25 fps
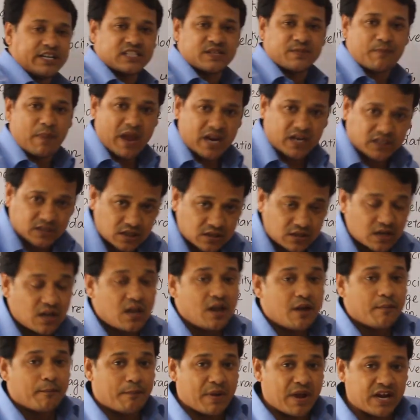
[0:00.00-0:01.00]
is
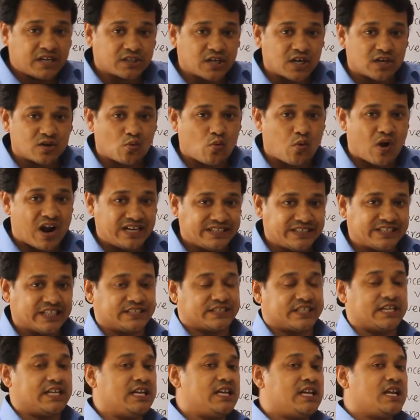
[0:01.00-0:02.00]
vector
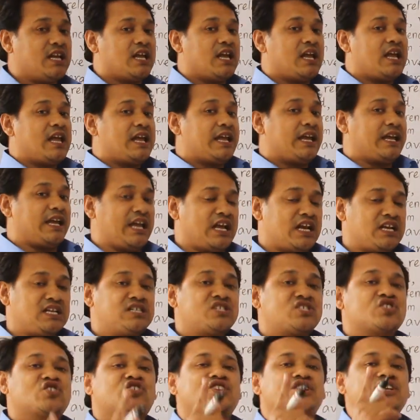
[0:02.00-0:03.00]
quantity in
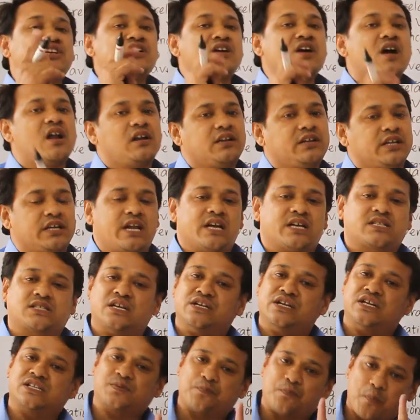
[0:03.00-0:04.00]
single direction
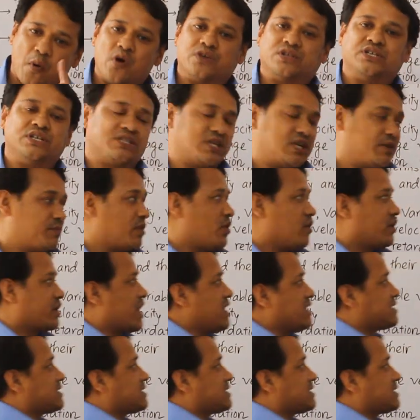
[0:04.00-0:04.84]
is positive. Okay,